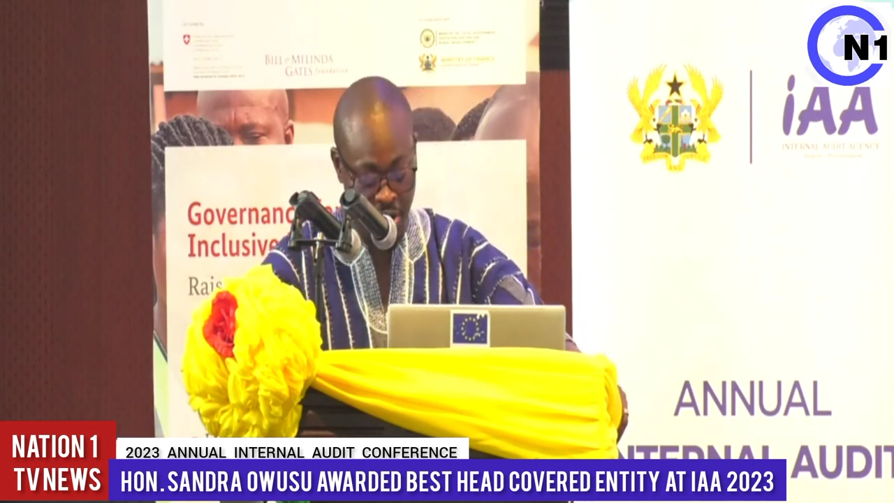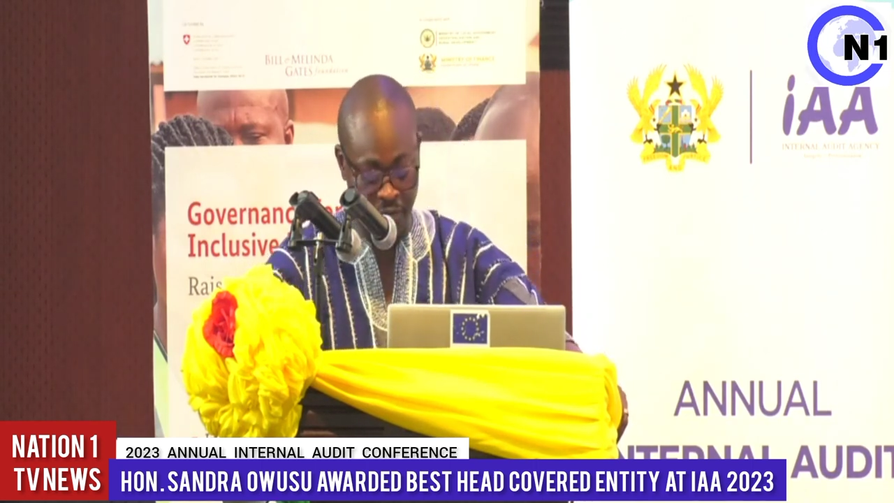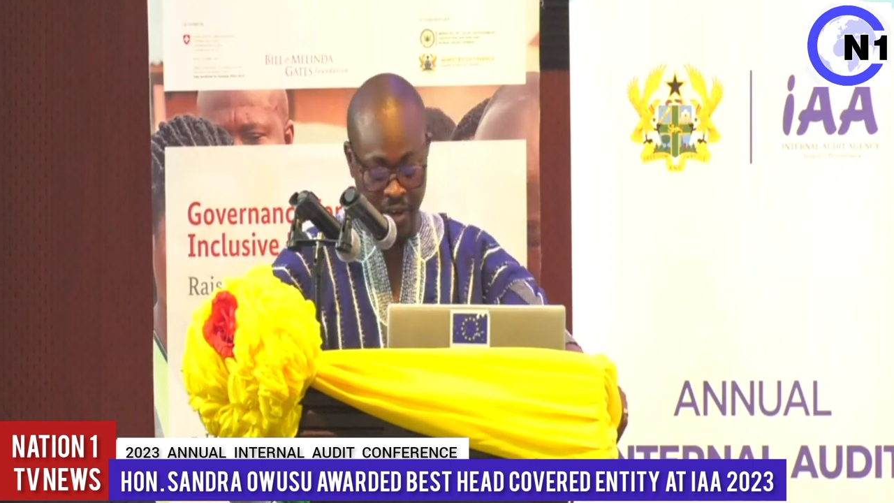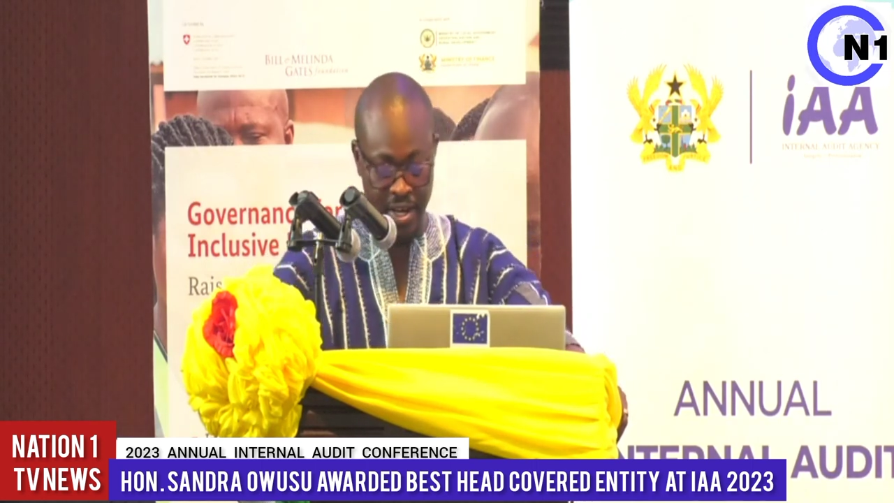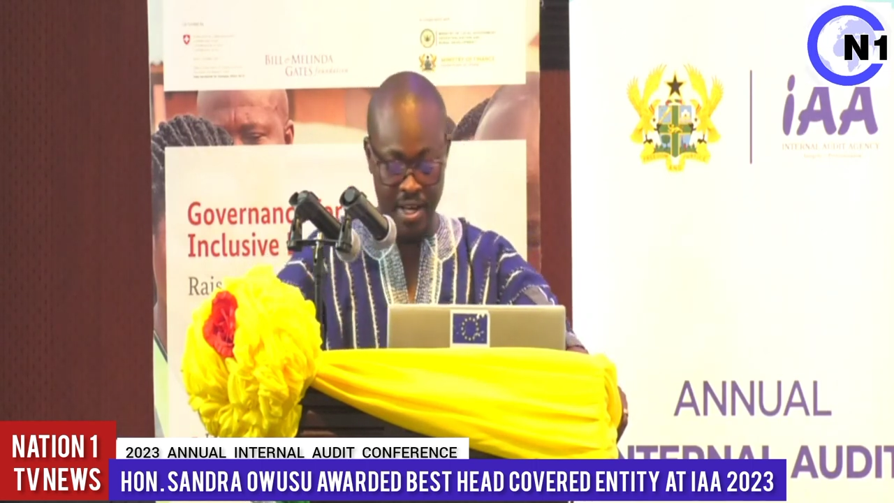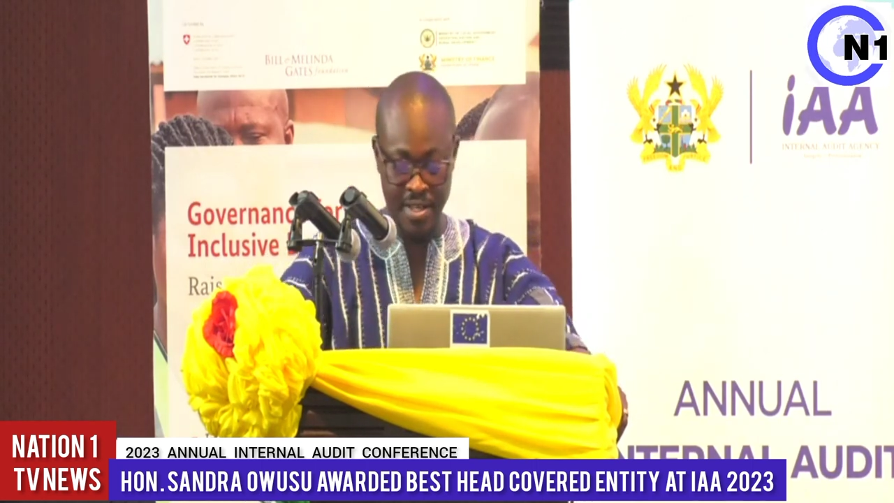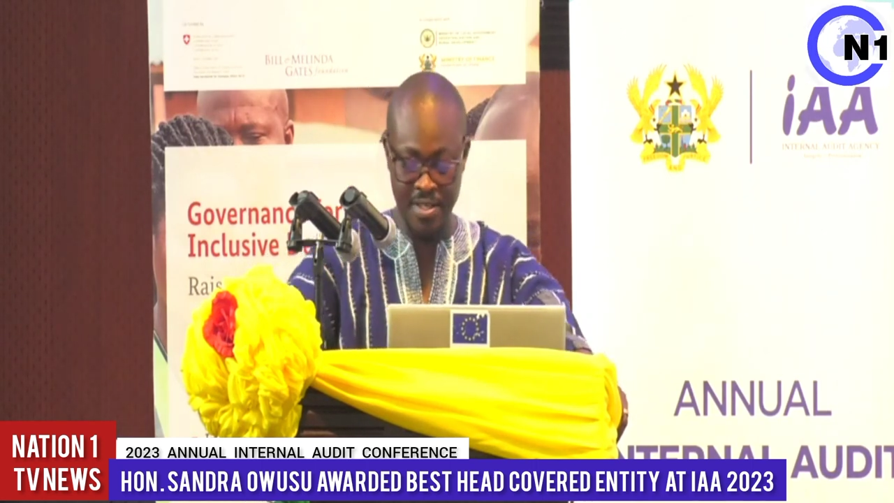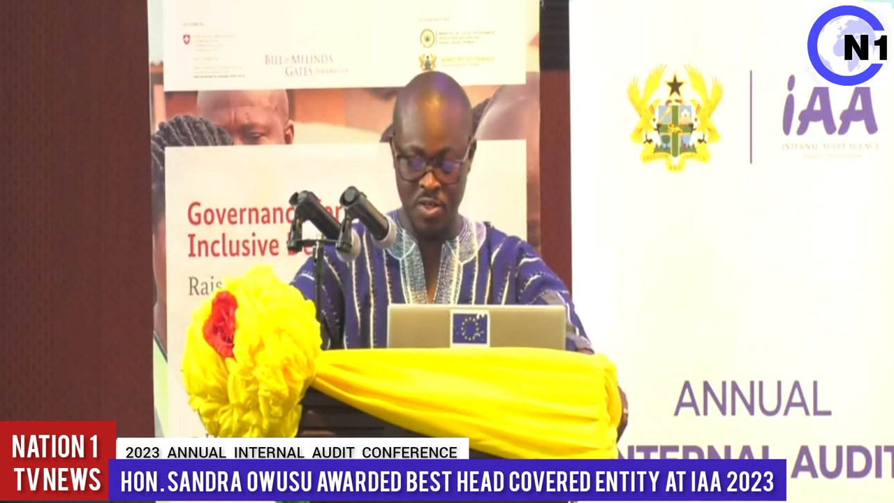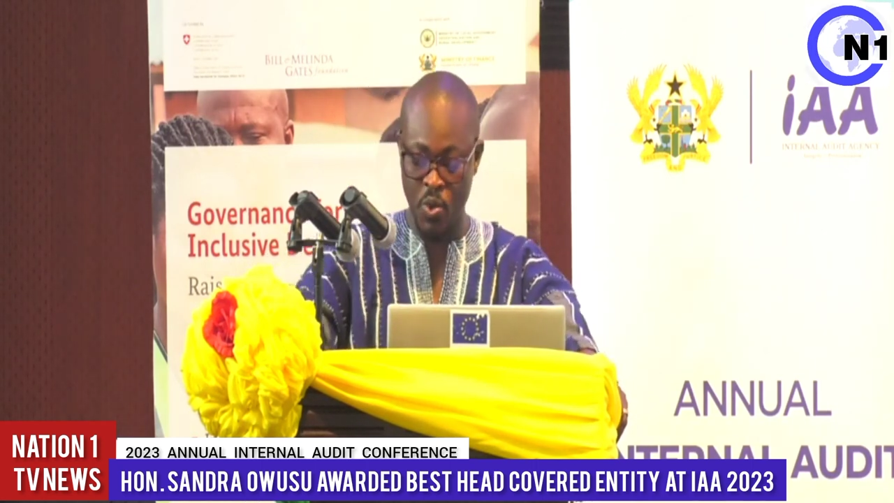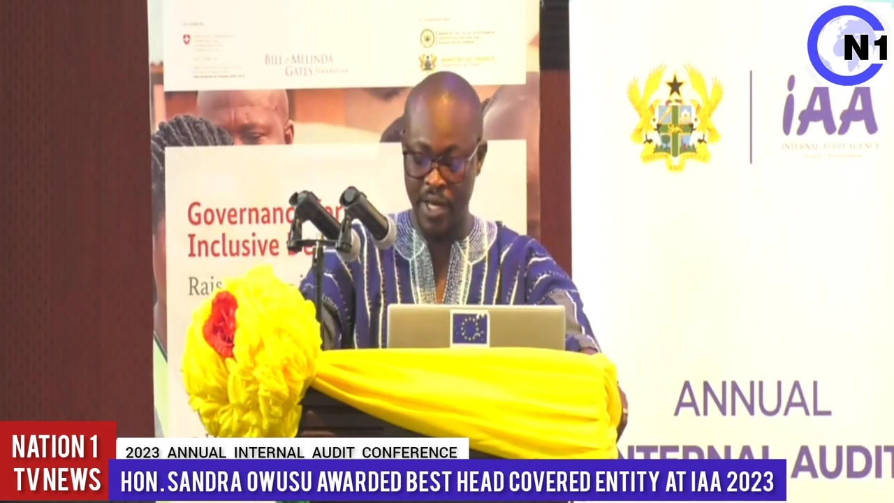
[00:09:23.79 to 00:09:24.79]
of Finance
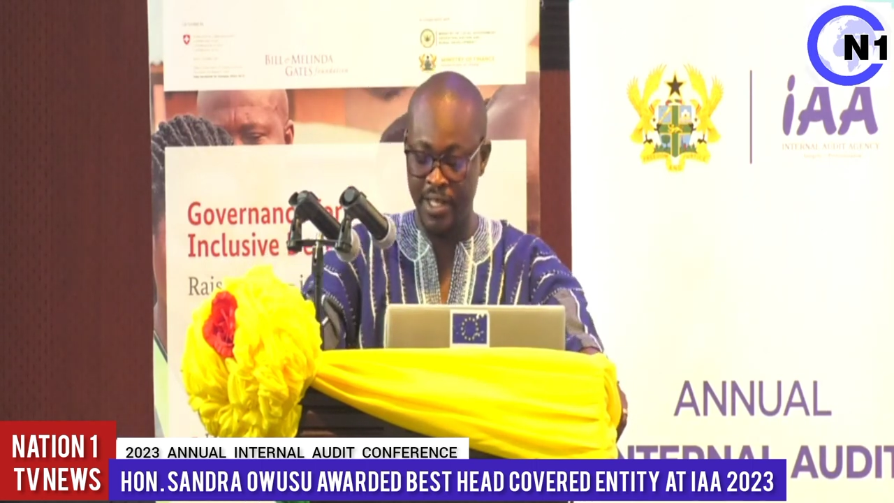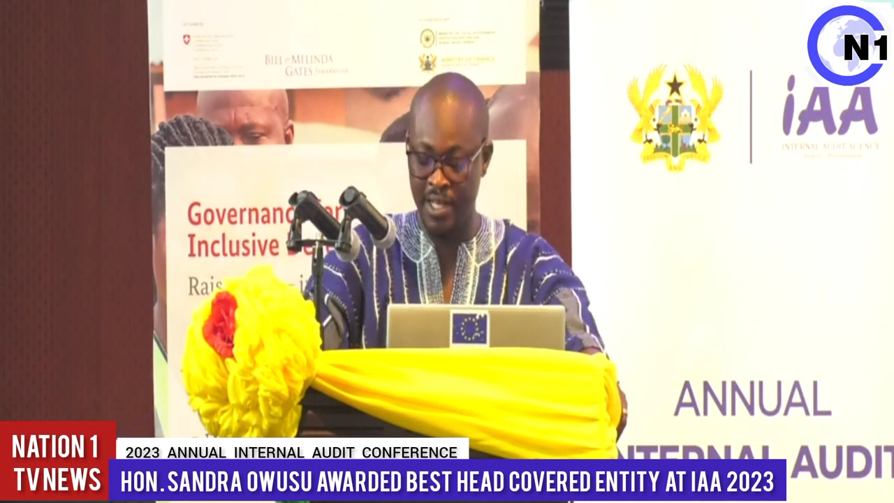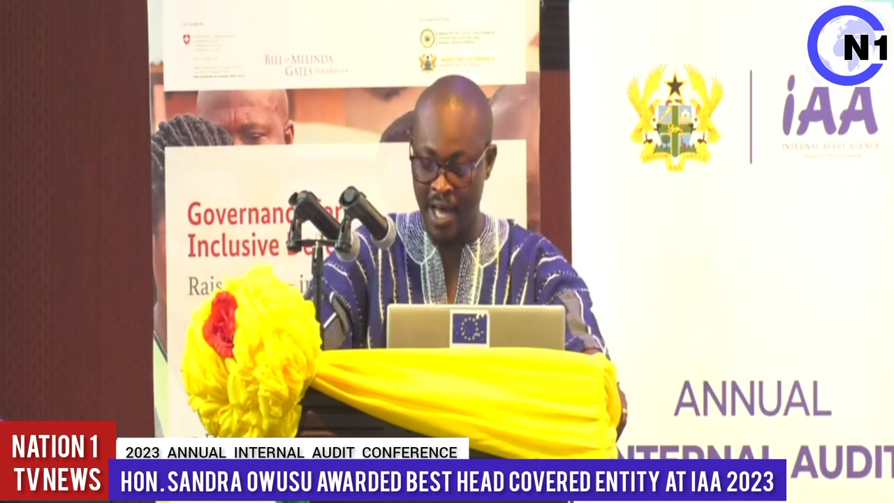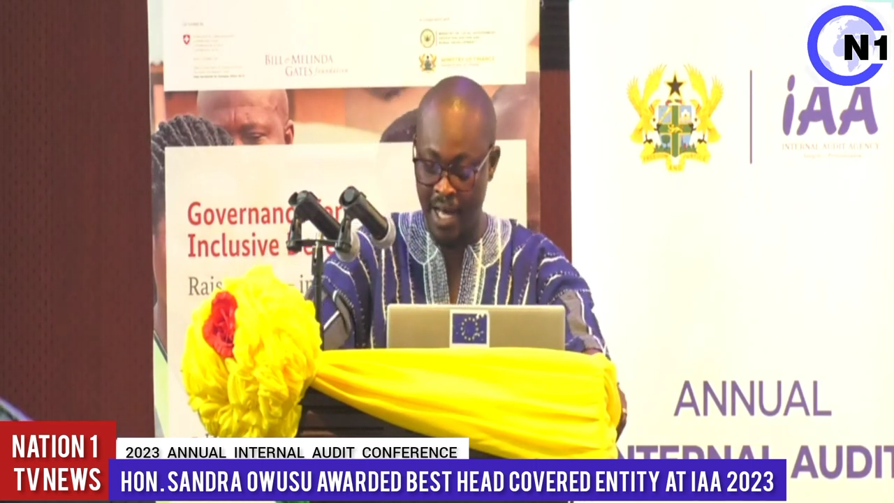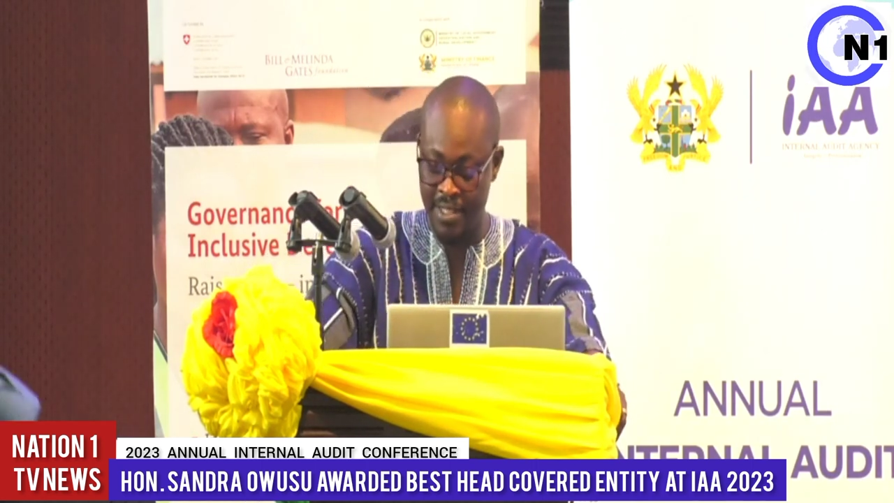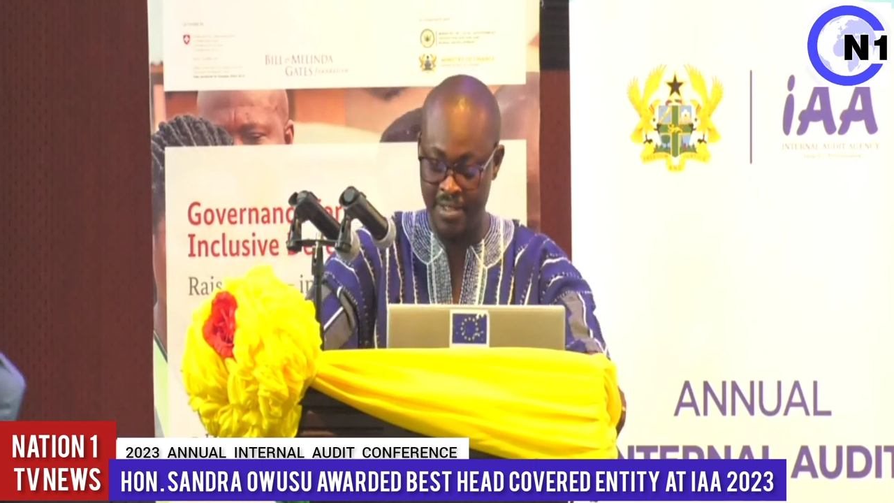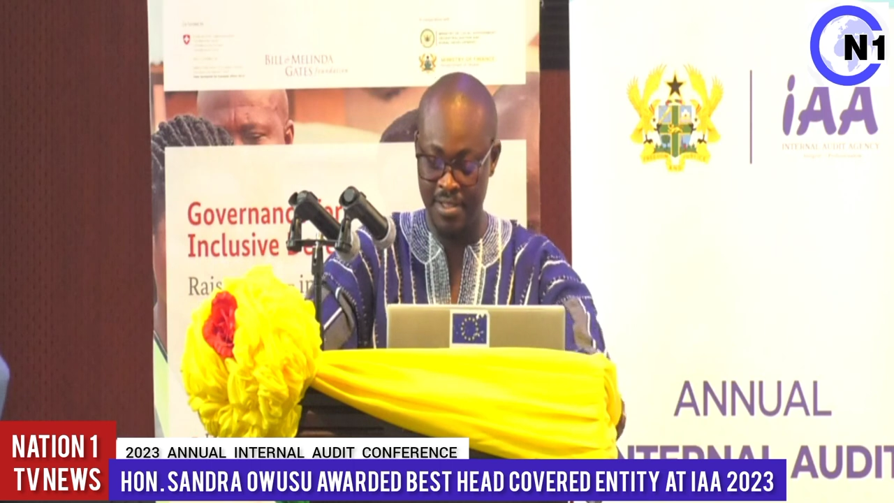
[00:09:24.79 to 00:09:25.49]
is working hard